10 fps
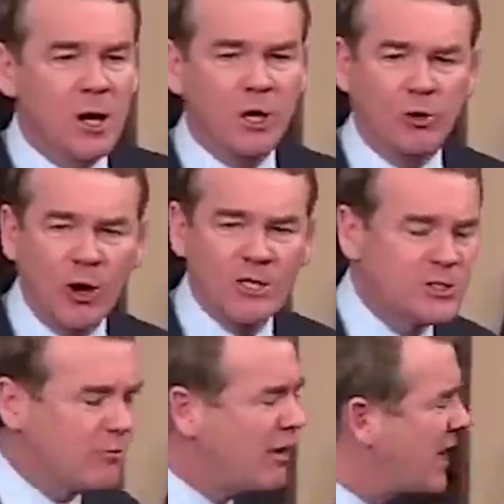across
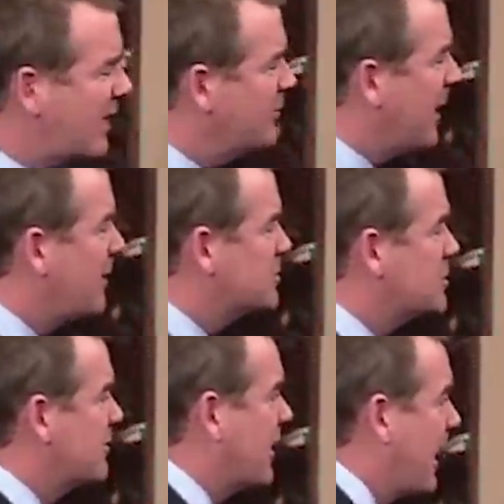the Rocky
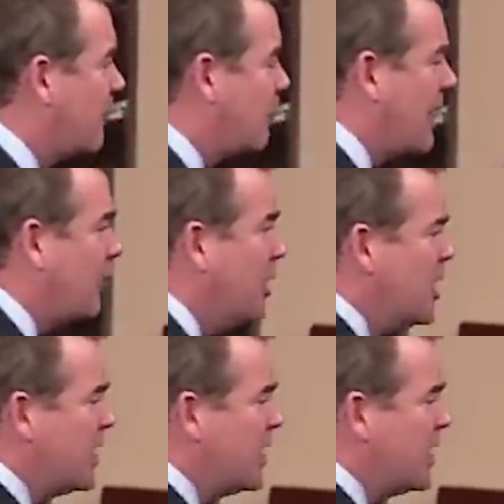Mountains of Colorado,